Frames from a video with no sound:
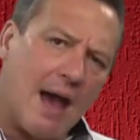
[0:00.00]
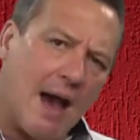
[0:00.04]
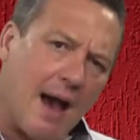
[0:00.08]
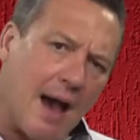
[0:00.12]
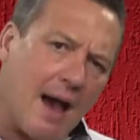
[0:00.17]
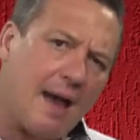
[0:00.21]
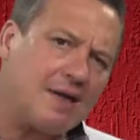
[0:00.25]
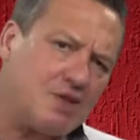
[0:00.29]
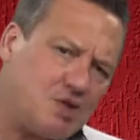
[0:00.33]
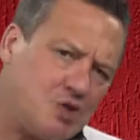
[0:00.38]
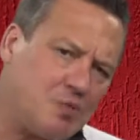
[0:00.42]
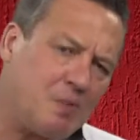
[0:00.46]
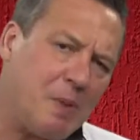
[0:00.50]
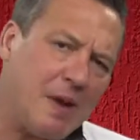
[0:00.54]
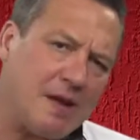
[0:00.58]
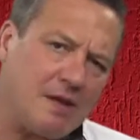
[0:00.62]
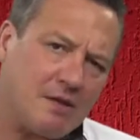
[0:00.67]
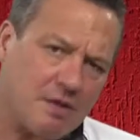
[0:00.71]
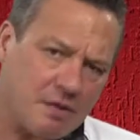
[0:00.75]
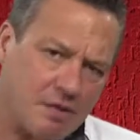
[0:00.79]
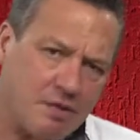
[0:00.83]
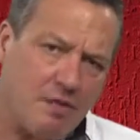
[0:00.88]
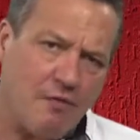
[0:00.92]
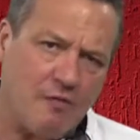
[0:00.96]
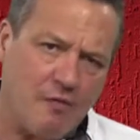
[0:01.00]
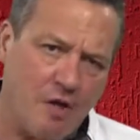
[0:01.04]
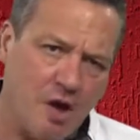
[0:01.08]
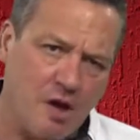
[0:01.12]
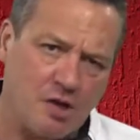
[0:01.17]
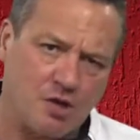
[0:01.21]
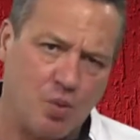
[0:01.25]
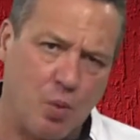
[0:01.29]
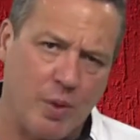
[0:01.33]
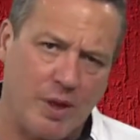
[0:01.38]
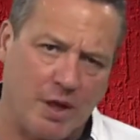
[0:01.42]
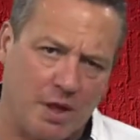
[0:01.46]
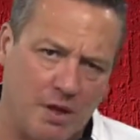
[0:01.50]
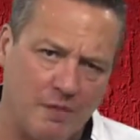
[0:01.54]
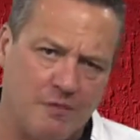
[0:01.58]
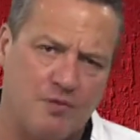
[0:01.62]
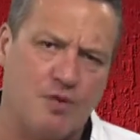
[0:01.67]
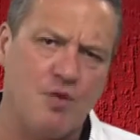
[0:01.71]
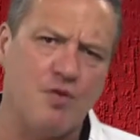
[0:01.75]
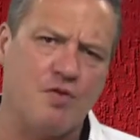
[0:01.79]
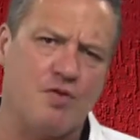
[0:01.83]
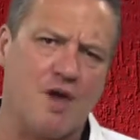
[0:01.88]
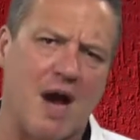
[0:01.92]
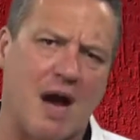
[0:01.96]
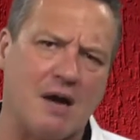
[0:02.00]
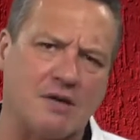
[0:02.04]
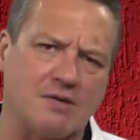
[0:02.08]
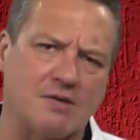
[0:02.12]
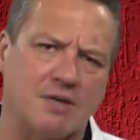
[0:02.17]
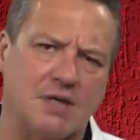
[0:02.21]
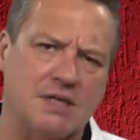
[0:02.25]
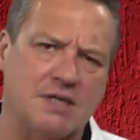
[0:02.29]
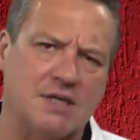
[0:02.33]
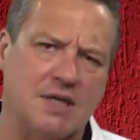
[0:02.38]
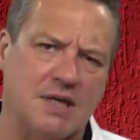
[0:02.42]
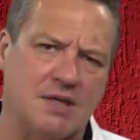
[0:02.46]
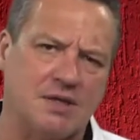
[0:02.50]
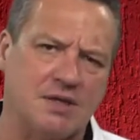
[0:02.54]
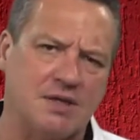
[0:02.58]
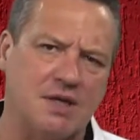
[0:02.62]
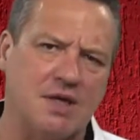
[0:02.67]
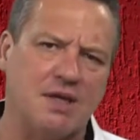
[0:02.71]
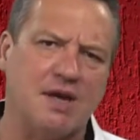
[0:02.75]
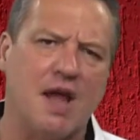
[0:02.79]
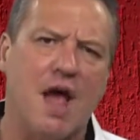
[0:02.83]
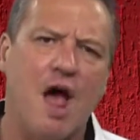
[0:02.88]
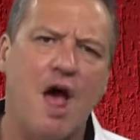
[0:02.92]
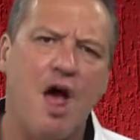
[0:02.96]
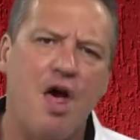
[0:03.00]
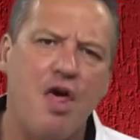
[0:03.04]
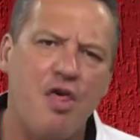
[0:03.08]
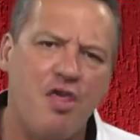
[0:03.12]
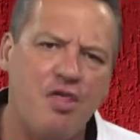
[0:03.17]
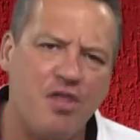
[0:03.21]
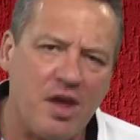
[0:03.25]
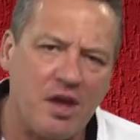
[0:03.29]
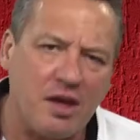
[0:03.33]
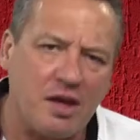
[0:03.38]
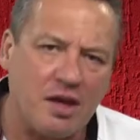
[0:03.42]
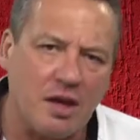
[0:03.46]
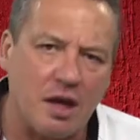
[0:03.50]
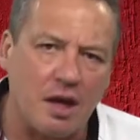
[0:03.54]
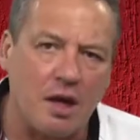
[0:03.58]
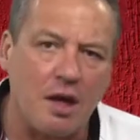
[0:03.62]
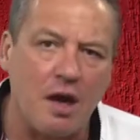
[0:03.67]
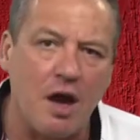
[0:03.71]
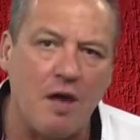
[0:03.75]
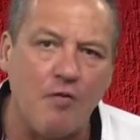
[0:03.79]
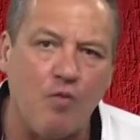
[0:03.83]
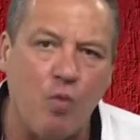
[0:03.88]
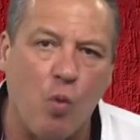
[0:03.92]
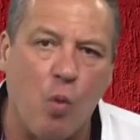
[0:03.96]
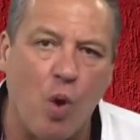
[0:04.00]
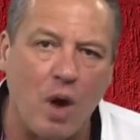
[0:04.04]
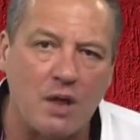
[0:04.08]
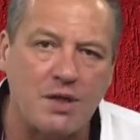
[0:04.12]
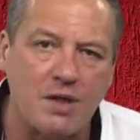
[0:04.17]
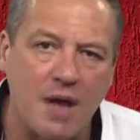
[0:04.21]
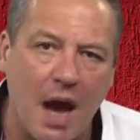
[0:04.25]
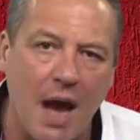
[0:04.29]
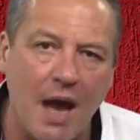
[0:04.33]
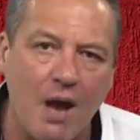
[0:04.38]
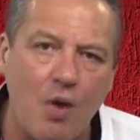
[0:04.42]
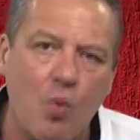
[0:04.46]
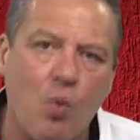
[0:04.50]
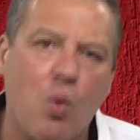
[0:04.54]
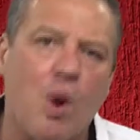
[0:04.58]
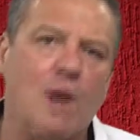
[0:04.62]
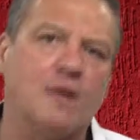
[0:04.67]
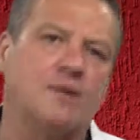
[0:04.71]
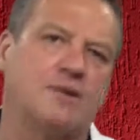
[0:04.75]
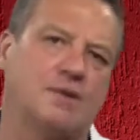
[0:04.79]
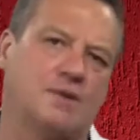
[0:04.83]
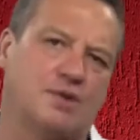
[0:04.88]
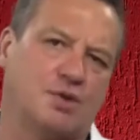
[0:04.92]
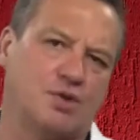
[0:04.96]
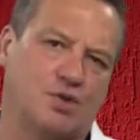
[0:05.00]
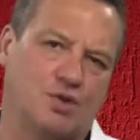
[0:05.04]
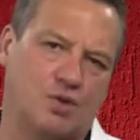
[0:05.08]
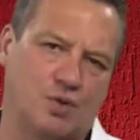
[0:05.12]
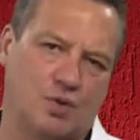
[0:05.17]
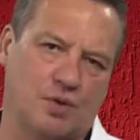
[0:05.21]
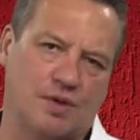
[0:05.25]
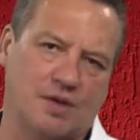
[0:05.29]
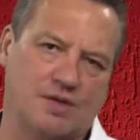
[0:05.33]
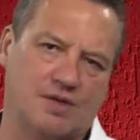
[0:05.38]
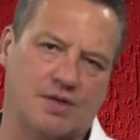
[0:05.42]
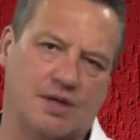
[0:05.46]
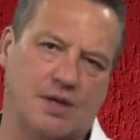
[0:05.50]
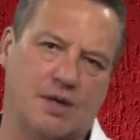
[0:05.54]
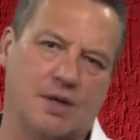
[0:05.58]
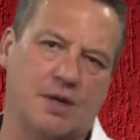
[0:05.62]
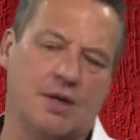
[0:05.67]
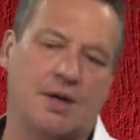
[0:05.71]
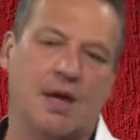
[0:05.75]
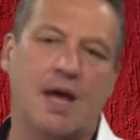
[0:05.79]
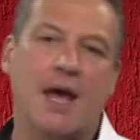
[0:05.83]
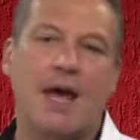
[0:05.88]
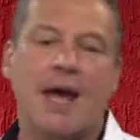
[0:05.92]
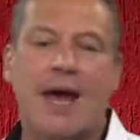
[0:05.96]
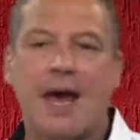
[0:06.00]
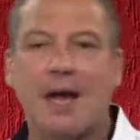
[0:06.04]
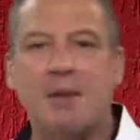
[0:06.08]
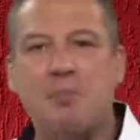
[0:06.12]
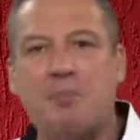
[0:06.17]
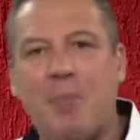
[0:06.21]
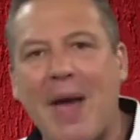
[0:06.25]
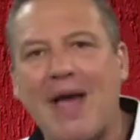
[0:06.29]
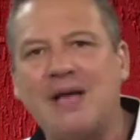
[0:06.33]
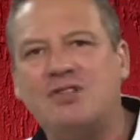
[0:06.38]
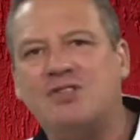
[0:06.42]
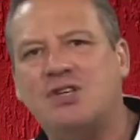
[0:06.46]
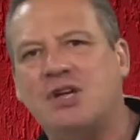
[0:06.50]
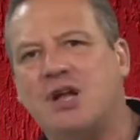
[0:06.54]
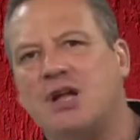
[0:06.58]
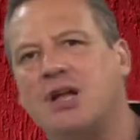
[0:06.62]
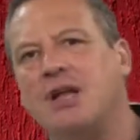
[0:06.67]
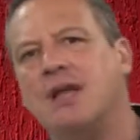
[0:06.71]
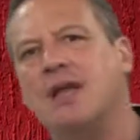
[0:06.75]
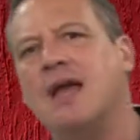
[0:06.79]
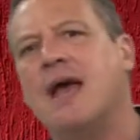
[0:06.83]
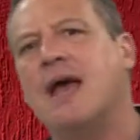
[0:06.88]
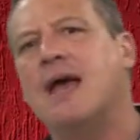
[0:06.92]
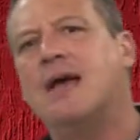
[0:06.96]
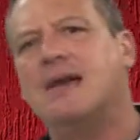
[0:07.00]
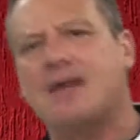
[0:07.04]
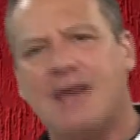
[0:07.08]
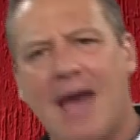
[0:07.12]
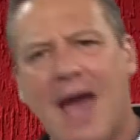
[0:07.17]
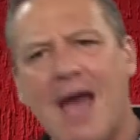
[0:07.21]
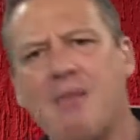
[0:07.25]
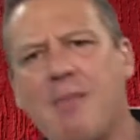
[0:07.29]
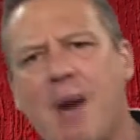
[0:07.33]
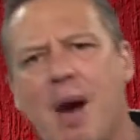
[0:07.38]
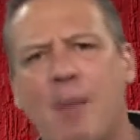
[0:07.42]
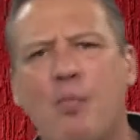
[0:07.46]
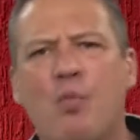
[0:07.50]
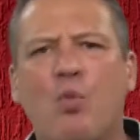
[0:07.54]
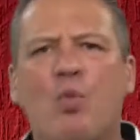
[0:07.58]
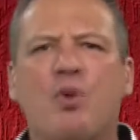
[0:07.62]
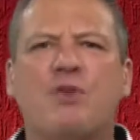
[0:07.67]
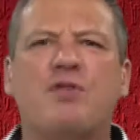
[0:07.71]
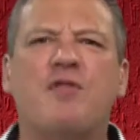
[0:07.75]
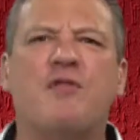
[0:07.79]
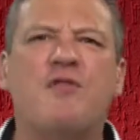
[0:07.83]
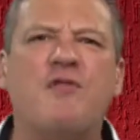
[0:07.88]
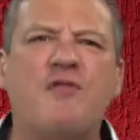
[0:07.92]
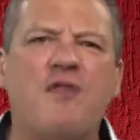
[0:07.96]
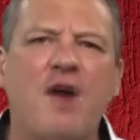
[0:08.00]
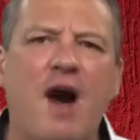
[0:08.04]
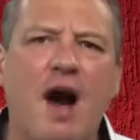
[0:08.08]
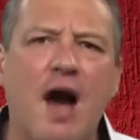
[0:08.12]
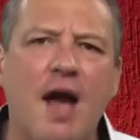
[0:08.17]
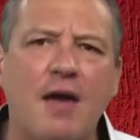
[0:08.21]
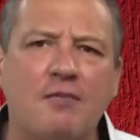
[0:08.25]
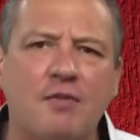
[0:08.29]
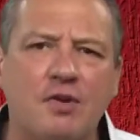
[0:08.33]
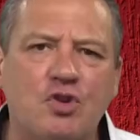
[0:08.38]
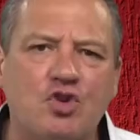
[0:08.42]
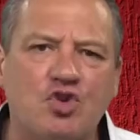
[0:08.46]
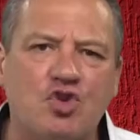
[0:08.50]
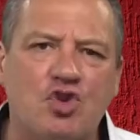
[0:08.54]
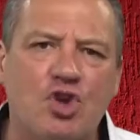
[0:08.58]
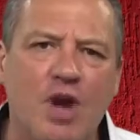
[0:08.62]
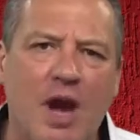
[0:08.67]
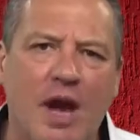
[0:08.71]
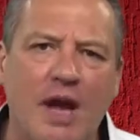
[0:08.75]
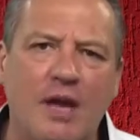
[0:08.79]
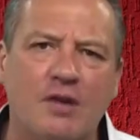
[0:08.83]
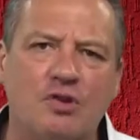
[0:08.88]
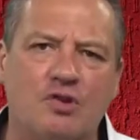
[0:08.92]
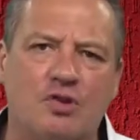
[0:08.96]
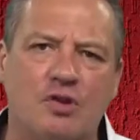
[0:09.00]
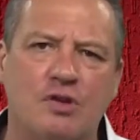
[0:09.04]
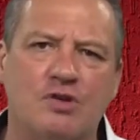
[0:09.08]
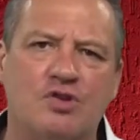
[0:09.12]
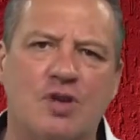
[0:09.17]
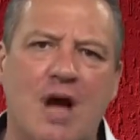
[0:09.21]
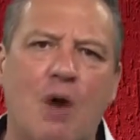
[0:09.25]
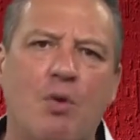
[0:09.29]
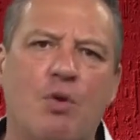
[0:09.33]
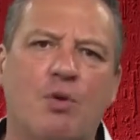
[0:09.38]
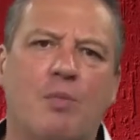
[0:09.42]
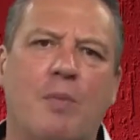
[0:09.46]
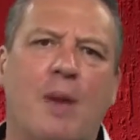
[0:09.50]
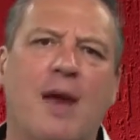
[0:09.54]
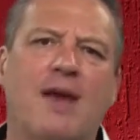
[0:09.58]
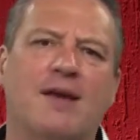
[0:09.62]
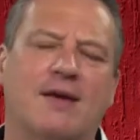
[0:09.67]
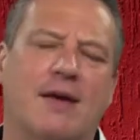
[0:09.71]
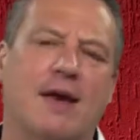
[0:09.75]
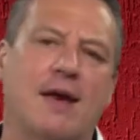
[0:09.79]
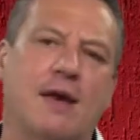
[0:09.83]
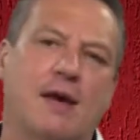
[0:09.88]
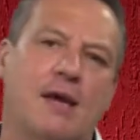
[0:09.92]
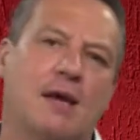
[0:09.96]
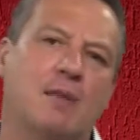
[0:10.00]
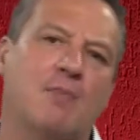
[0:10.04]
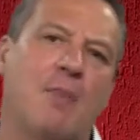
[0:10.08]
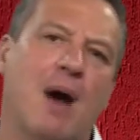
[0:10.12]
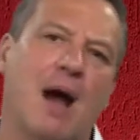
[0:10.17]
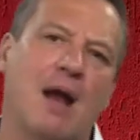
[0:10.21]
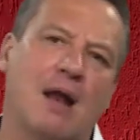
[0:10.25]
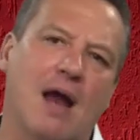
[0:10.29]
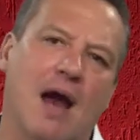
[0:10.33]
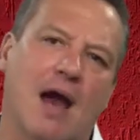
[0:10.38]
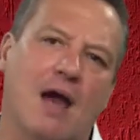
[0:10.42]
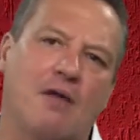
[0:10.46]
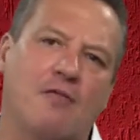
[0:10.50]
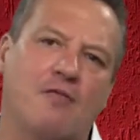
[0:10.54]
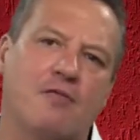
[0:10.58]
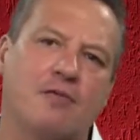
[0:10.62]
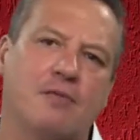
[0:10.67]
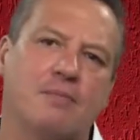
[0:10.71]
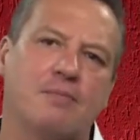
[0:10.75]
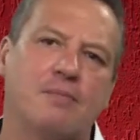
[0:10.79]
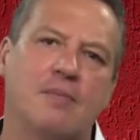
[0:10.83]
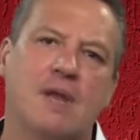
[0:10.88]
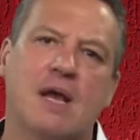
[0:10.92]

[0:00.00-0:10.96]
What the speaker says: I spent the first week of 2016 thinking of what I wanted to do this year and basically came up with five changes I would make in my life.